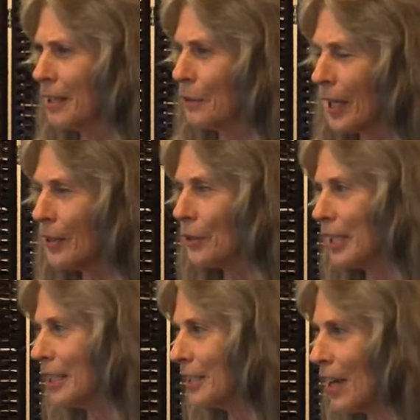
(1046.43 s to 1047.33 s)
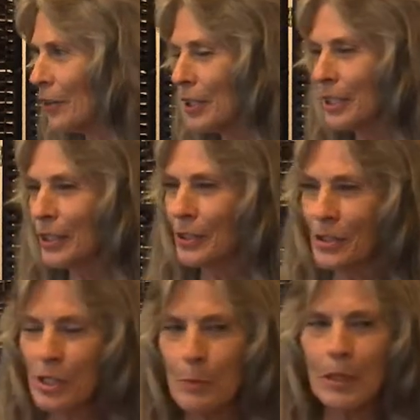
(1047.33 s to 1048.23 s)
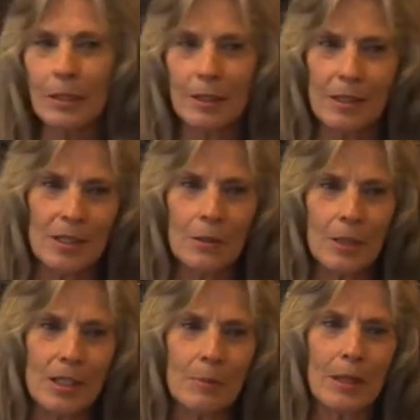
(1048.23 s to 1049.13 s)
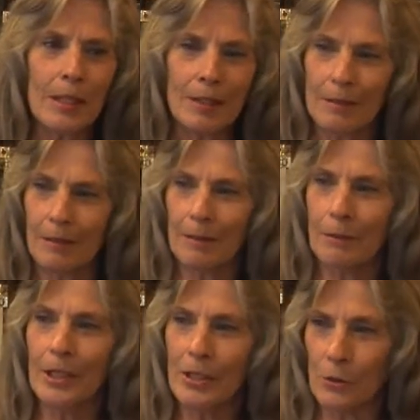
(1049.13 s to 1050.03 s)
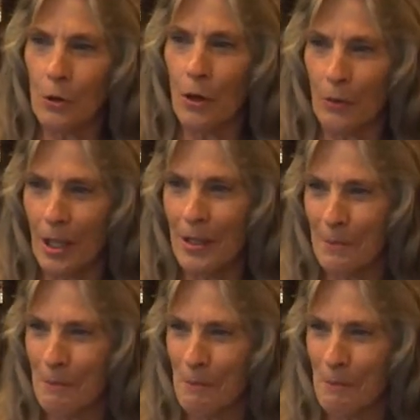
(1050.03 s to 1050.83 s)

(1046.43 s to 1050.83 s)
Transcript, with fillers: What I don't get is how couldn't he couldn't smell it, because cigarettes smell like really strong, right?